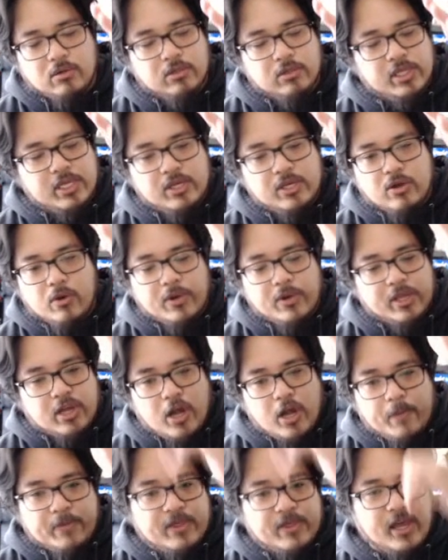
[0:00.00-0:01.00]
going
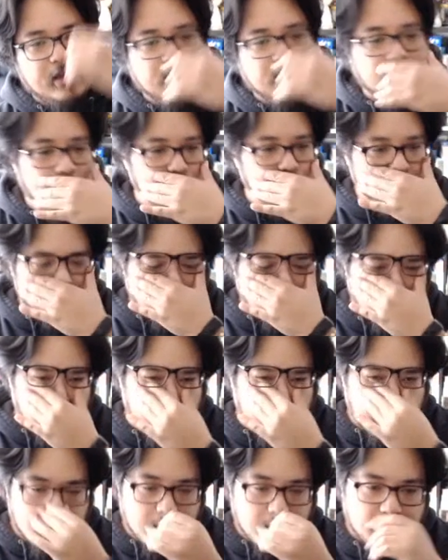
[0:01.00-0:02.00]
up that coaster,
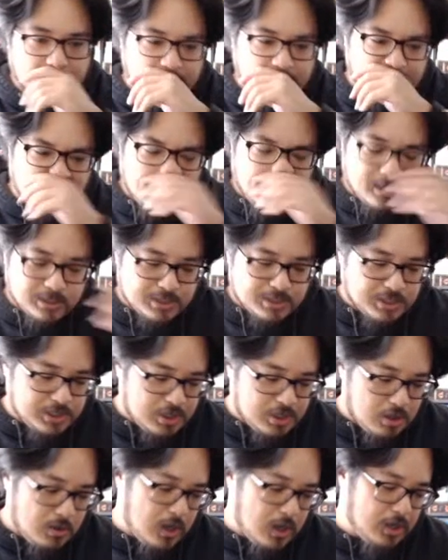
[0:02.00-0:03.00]
getting to
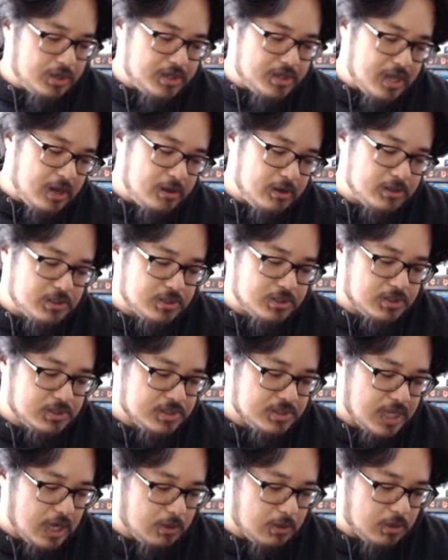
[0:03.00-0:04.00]
know our
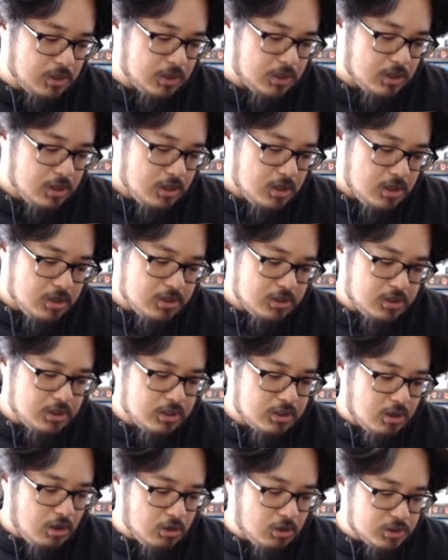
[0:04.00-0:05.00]
characters, the
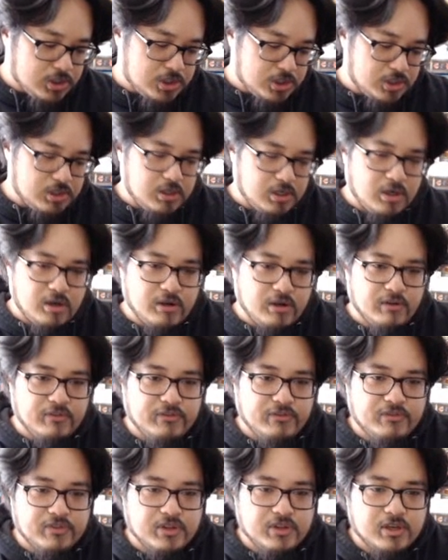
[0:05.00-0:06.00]
culture
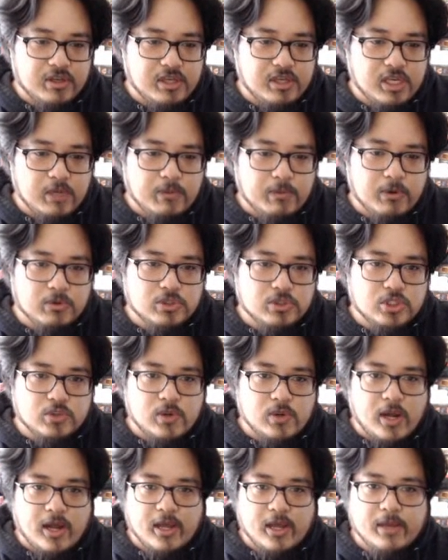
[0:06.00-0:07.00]
of the Igbo
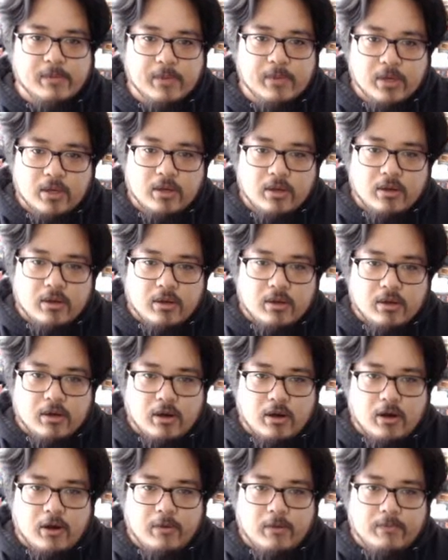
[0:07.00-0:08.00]
tribe.
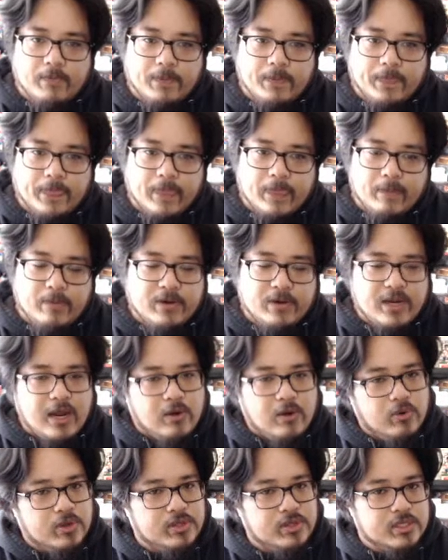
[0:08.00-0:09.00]
But now
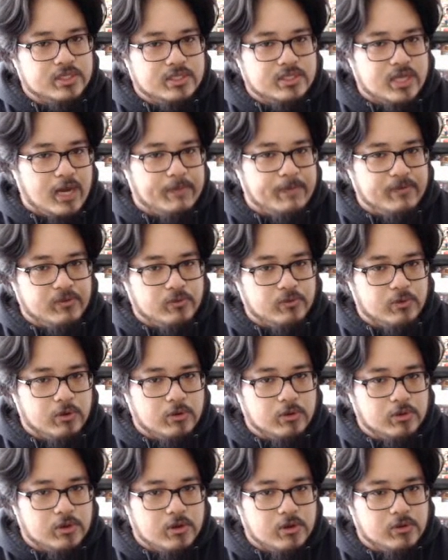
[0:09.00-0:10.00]
we're at the top of the
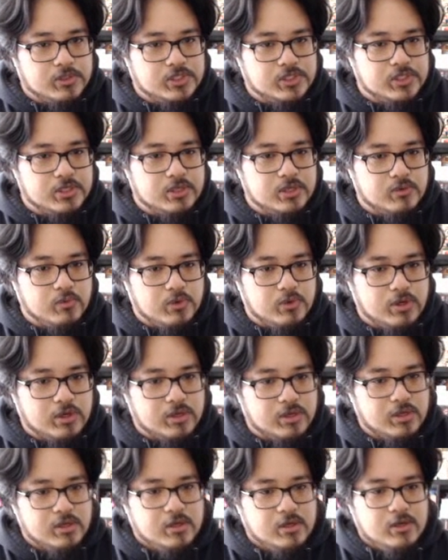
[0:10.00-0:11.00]
roller coaster, and
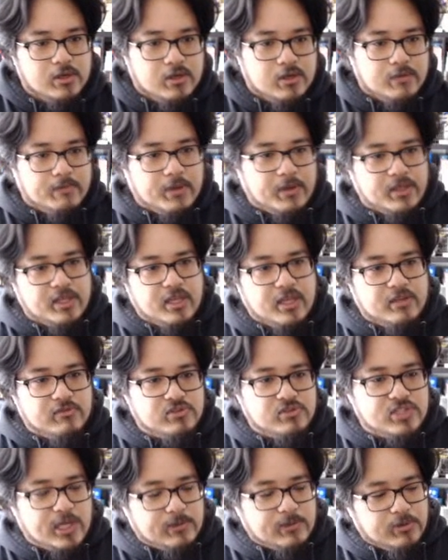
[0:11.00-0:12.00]
by the end of
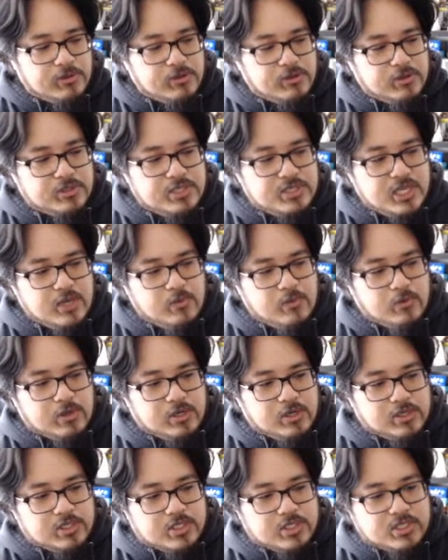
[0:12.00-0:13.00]
chapter 13, we're
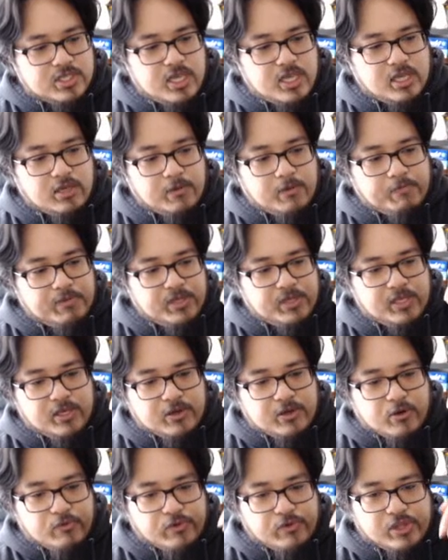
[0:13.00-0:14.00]
going to take a
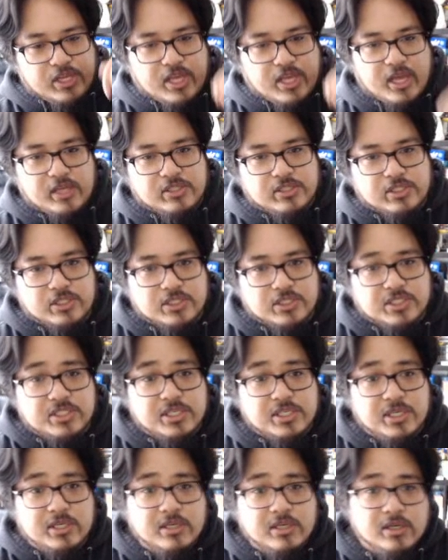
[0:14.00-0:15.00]
peek over the edge and
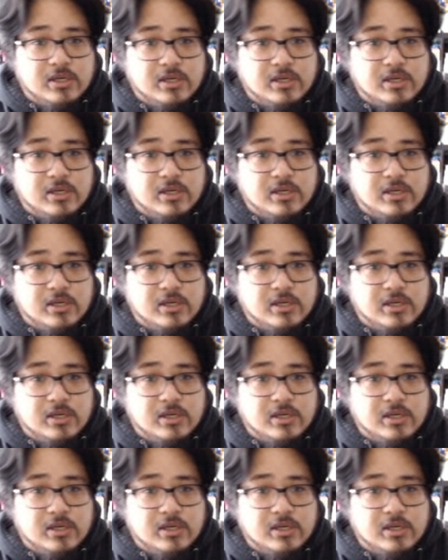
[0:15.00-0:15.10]
see